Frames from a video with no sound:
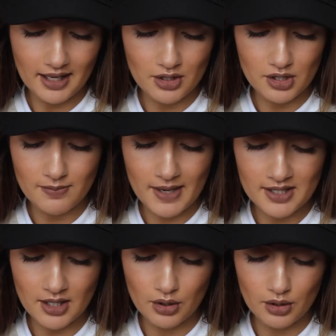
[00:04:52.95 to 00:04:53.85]
Like, it just
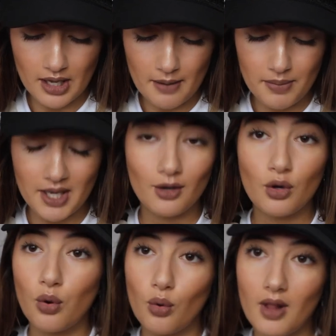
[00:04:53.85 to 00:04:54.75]
makes it look a bit
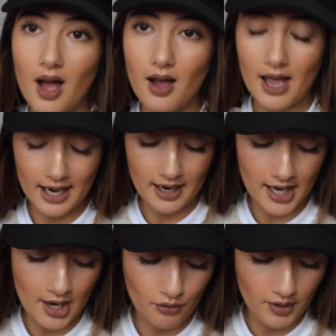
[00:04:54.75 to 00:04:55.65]
cooler, and
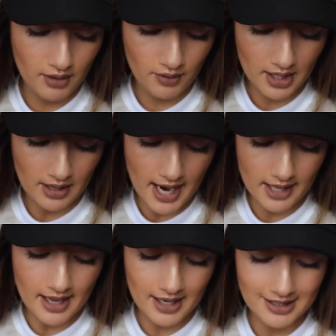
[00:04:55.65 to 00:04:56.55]
I really, really like that.